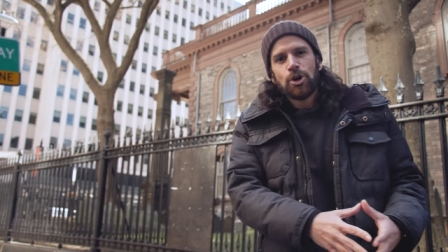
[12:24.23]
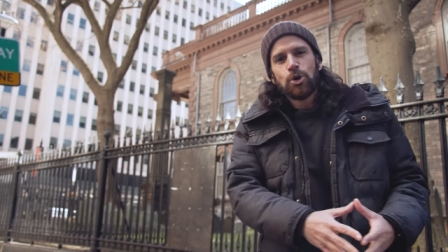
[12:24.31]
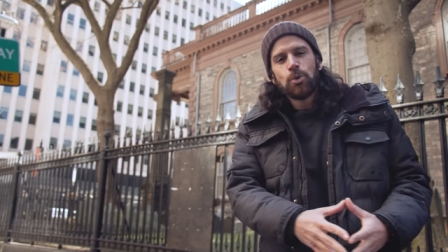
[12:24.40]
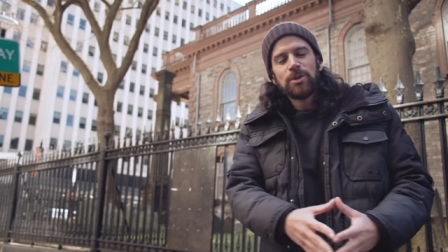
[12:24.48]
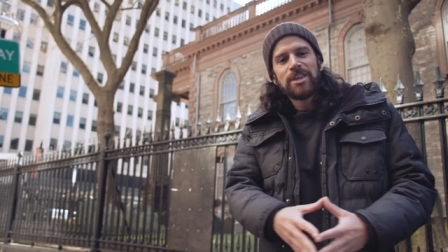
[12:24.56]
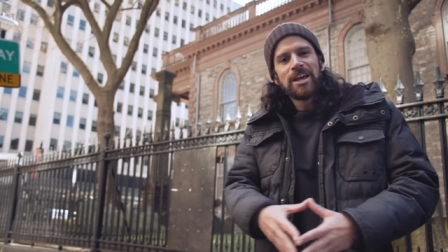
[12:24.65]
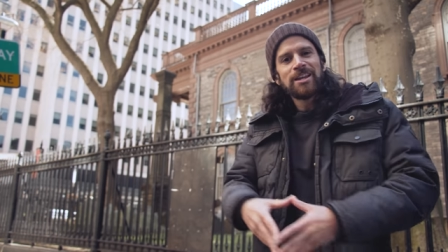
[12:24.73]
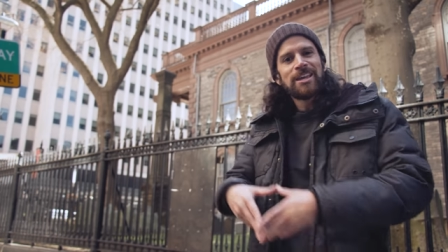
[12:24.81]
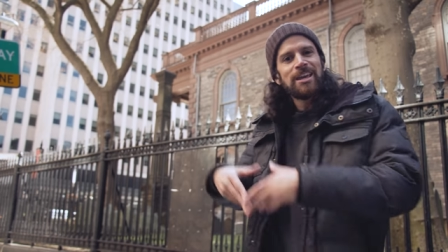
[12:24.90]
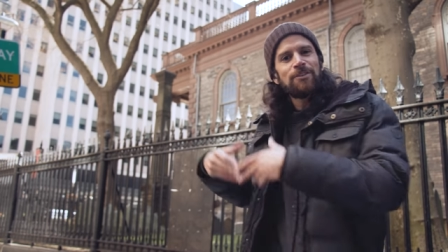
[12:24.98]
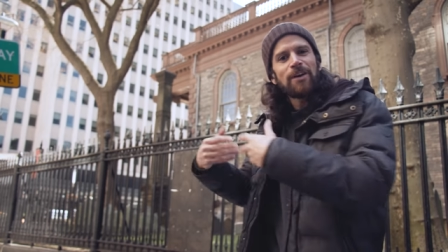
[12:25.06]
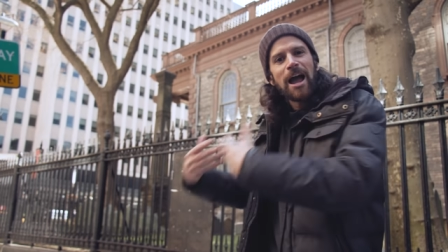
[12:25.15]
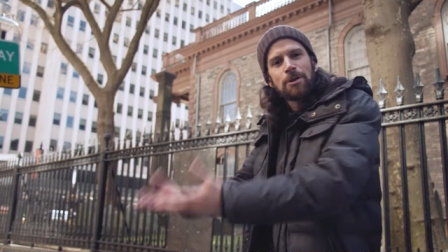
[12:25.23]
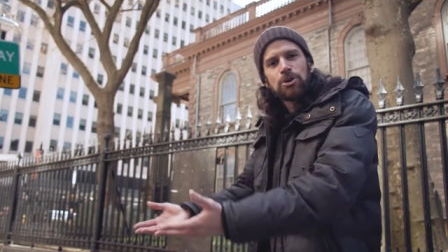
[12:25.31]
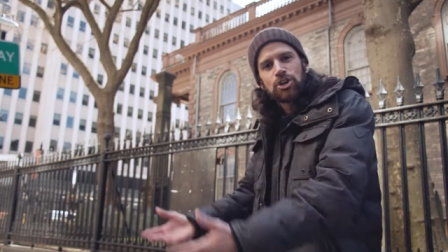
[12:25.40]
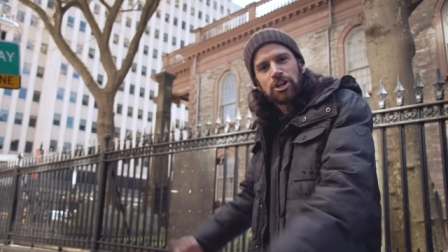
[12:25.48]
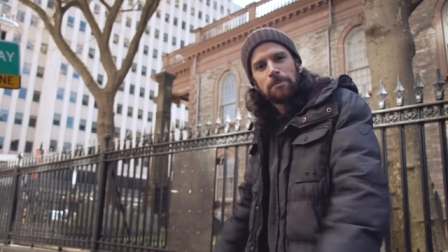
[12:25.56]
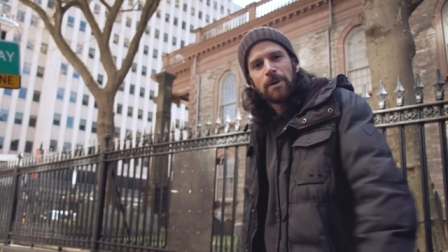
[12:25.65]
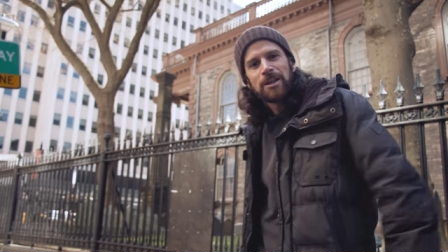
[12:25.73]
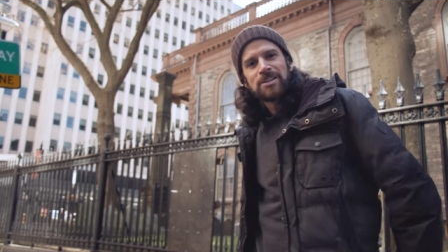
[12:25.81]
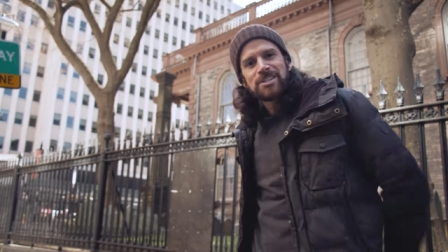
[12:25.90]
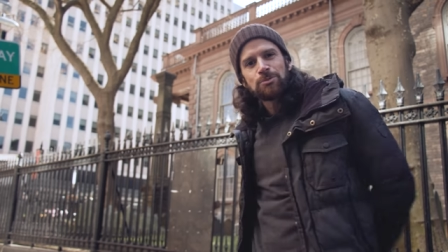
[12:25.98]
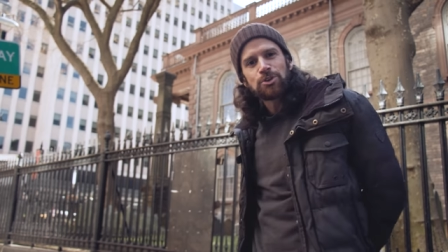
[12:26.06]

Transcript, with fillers: who would then give Irish independence in